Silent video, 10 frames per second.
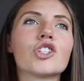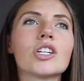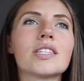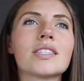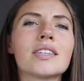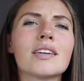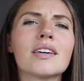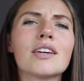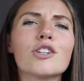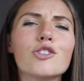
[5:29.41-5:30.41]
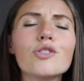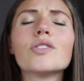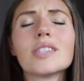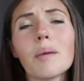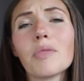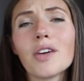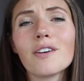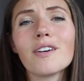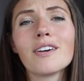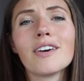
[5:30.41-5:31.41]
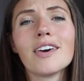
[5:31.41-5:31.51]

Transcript: Just do something